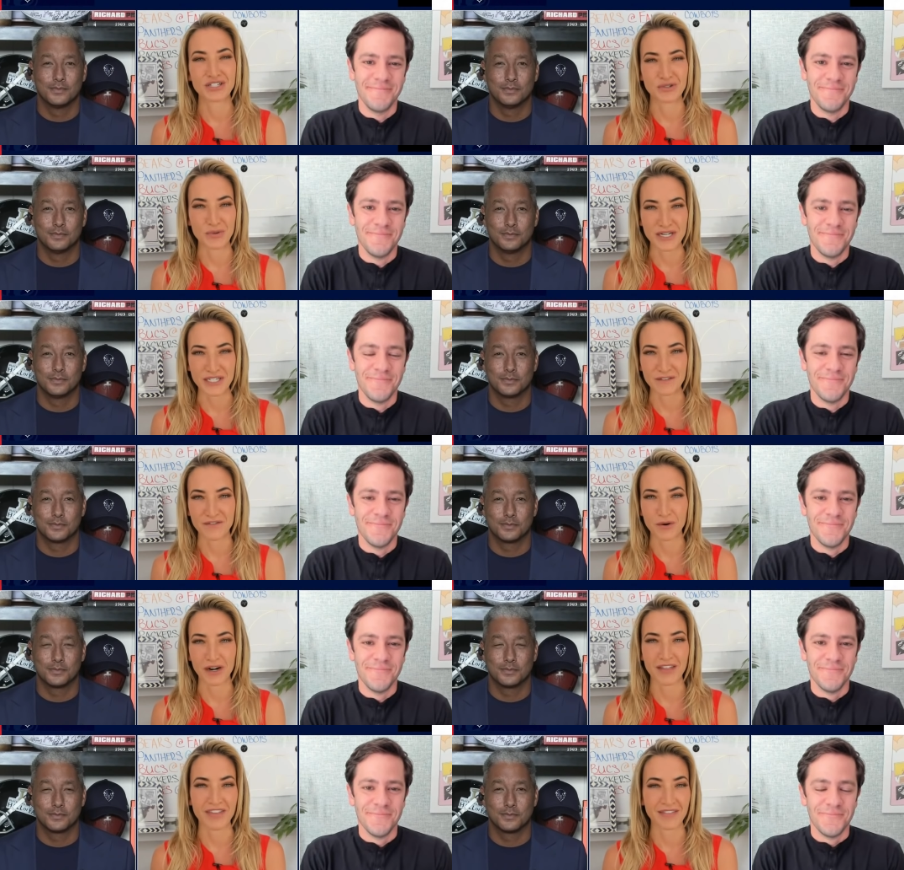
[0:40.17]
Speaker 1: to
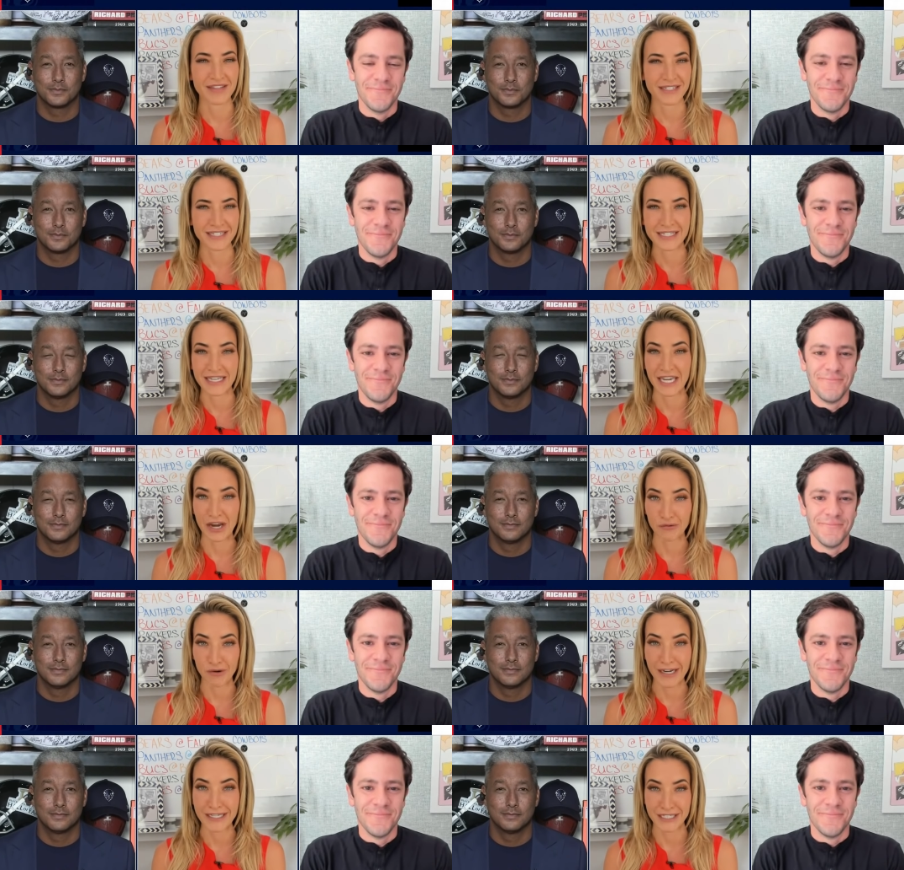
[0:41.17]
24. I think this is the get
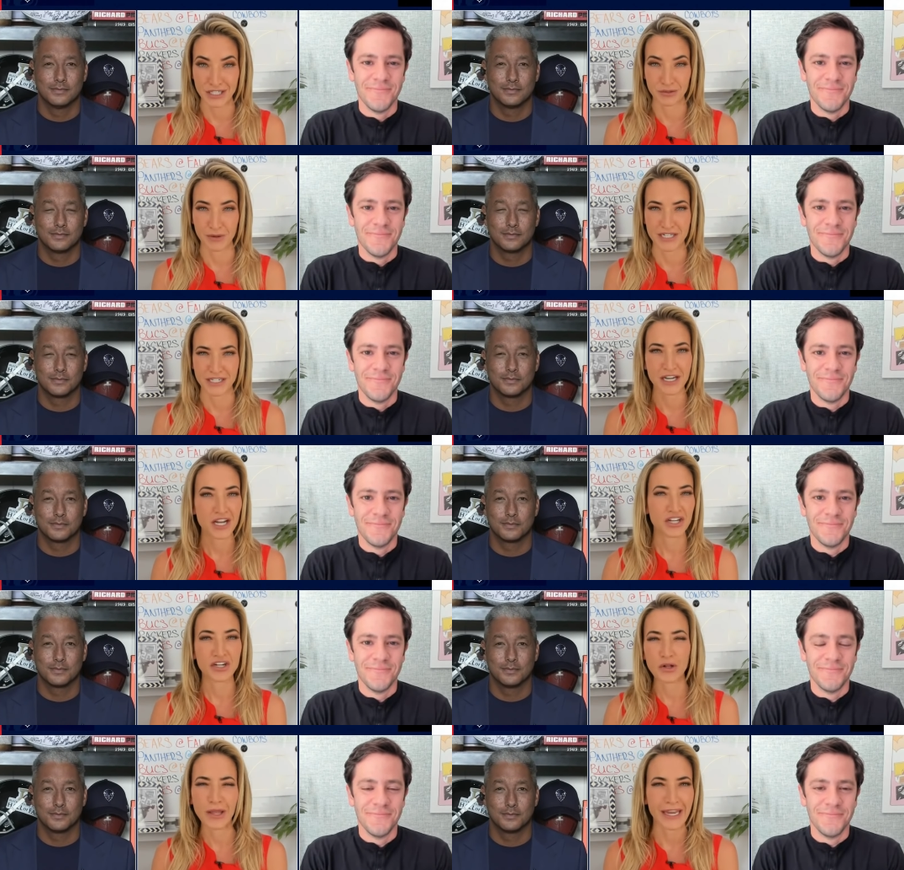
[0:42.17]
right situation.
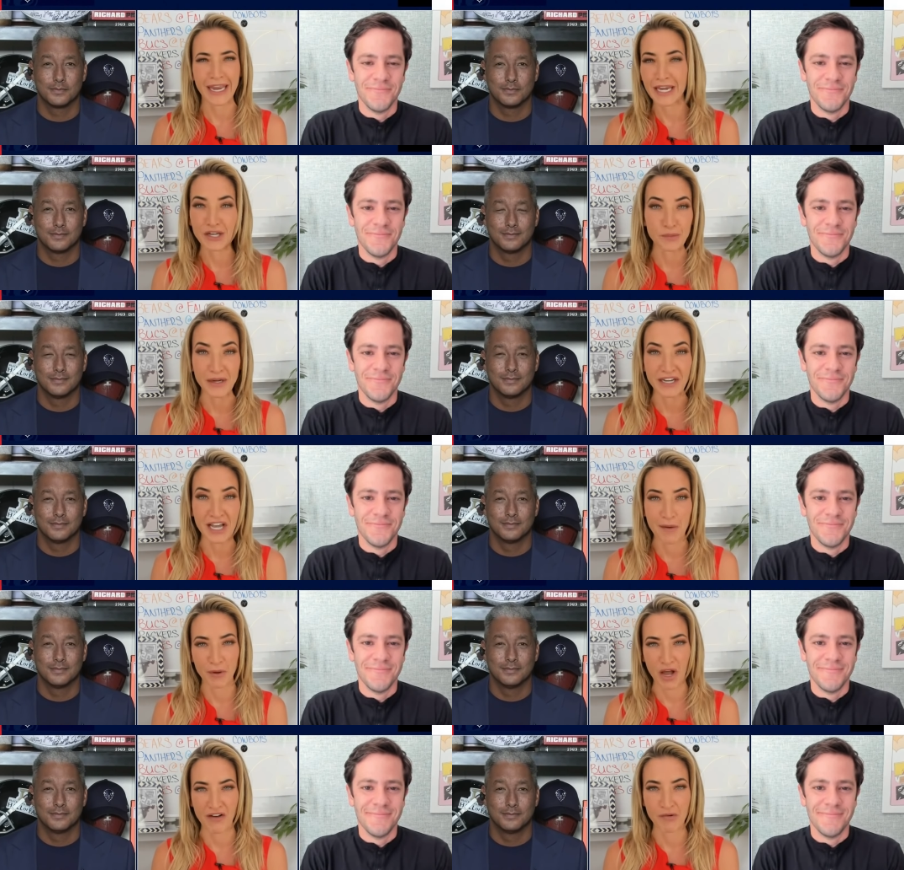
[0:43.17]
You know, like Andy Reid
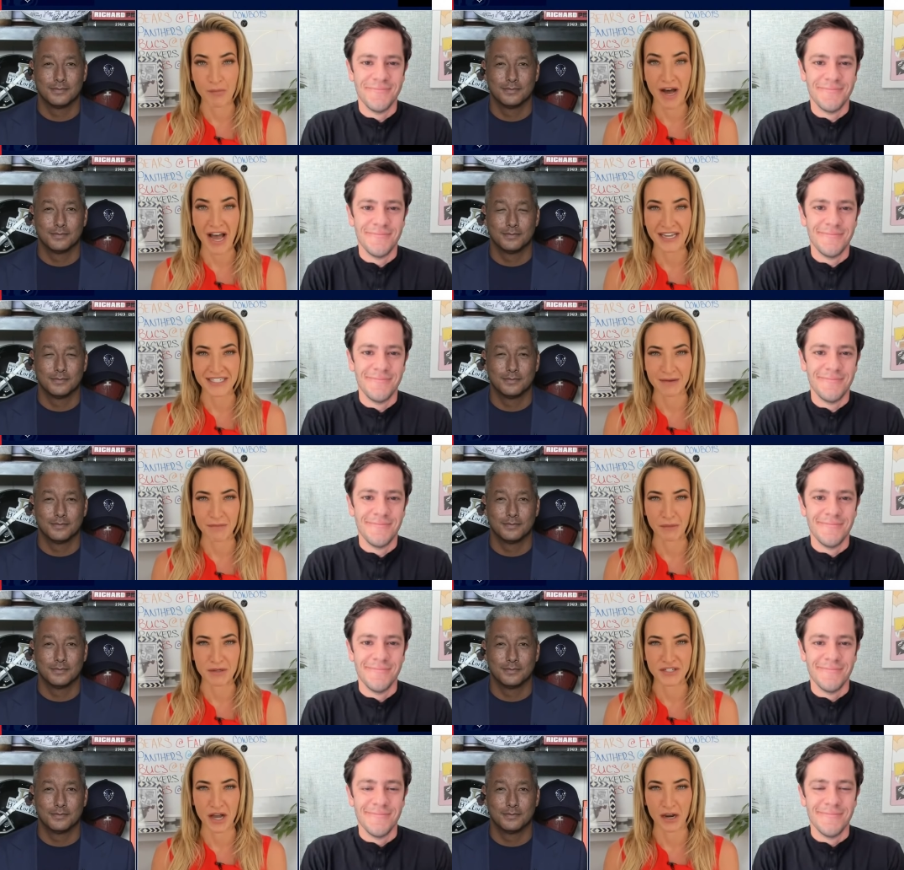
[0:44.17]
coming off a bye is something
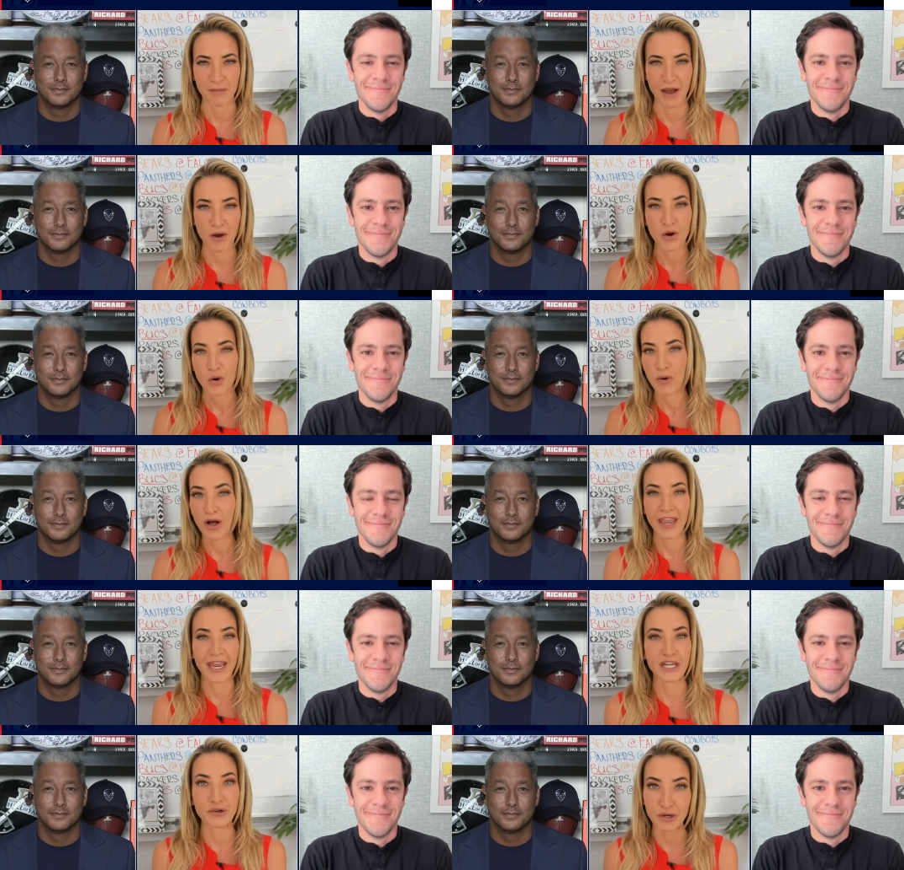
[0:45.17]
we talk about. Well,
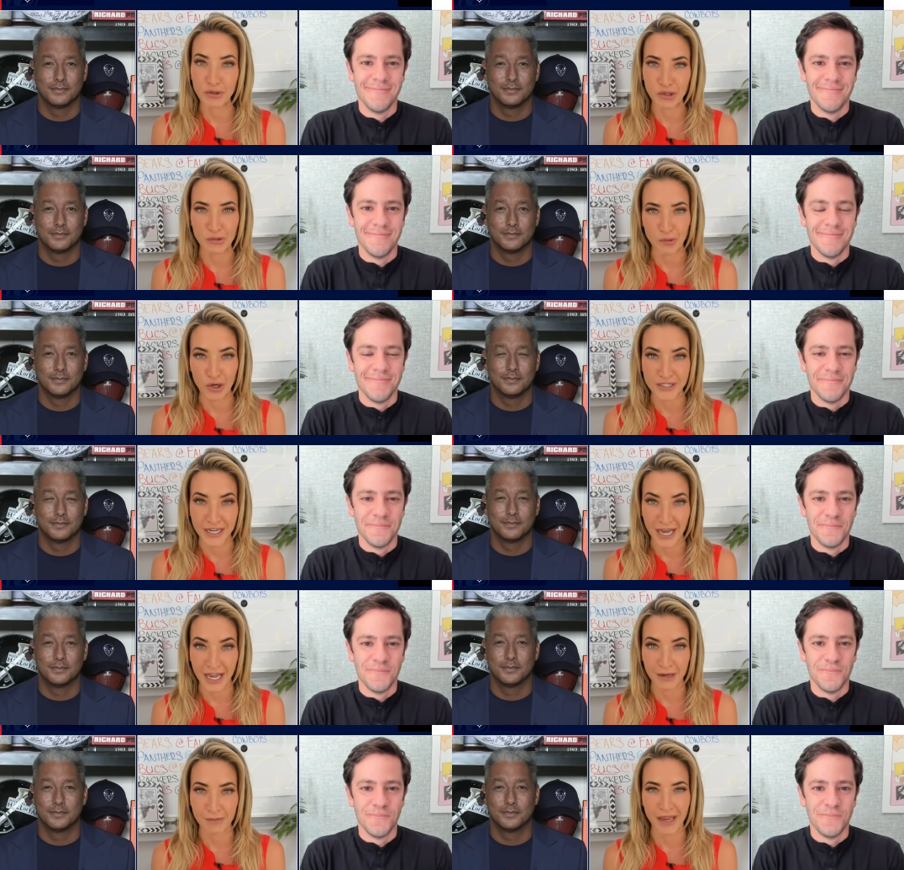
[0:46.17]
Andy Reid with more
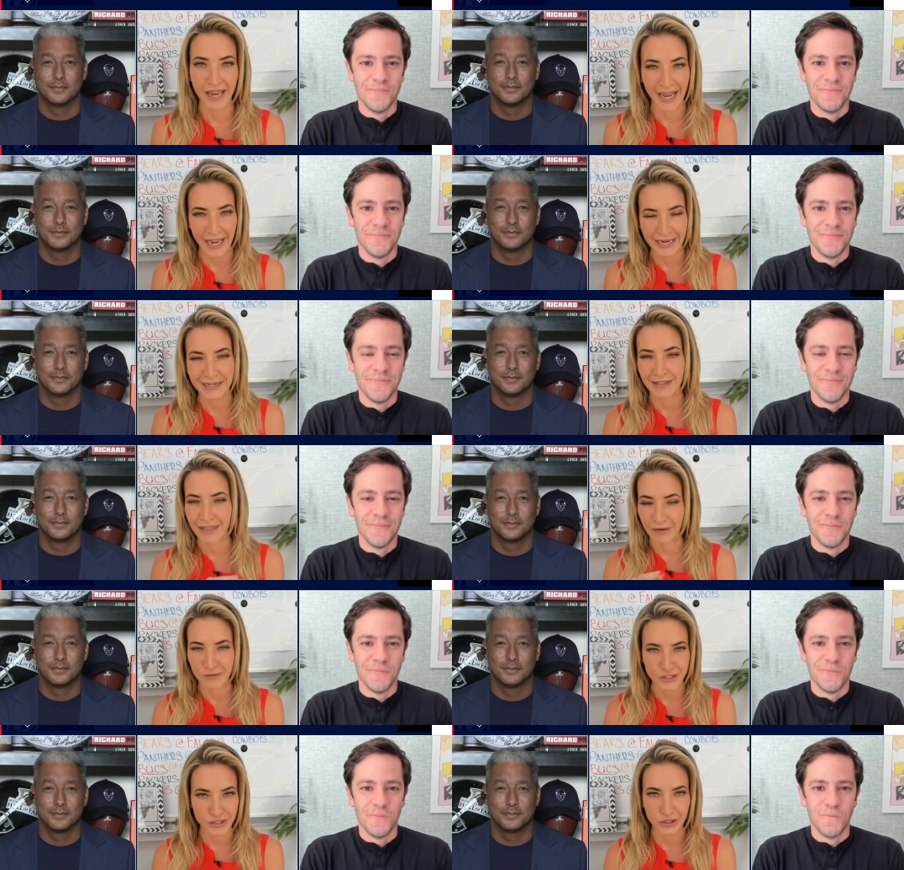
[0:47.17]
time, and
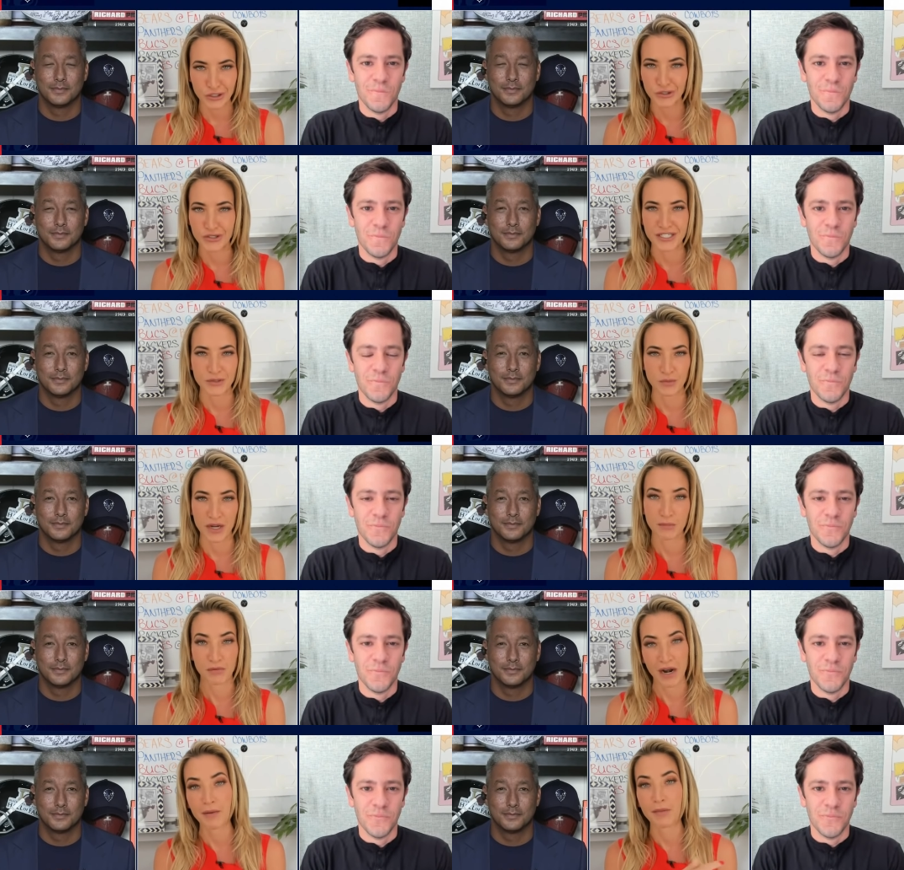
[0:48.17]
they've circled this one
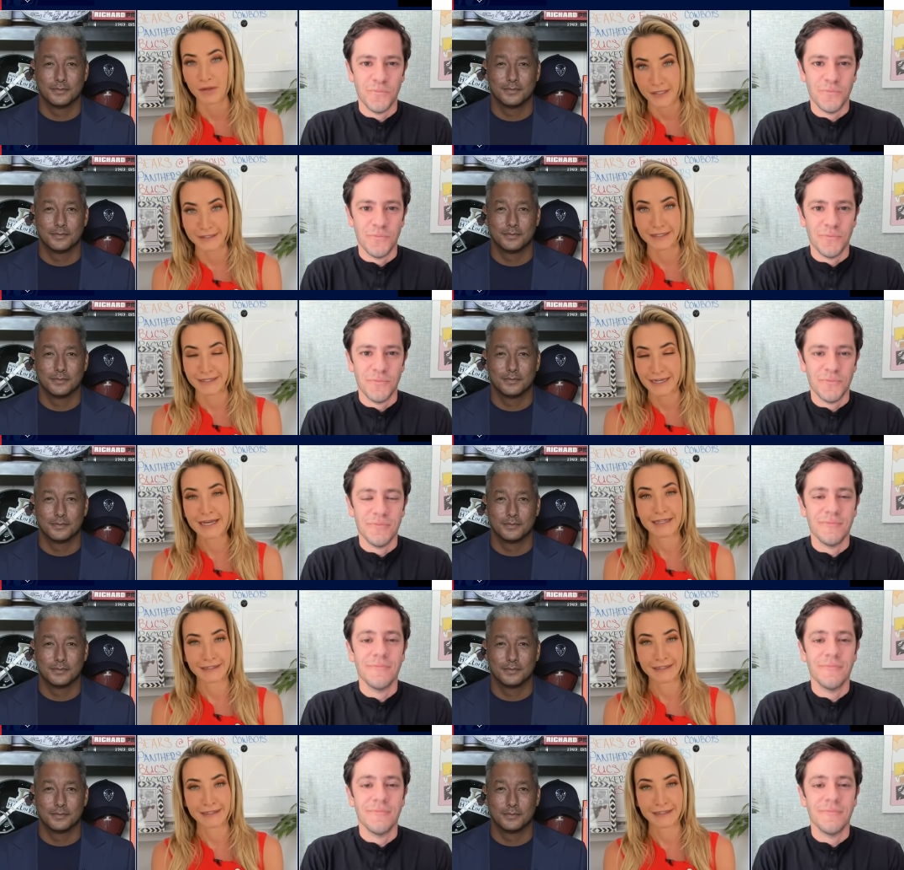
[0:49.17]
probably since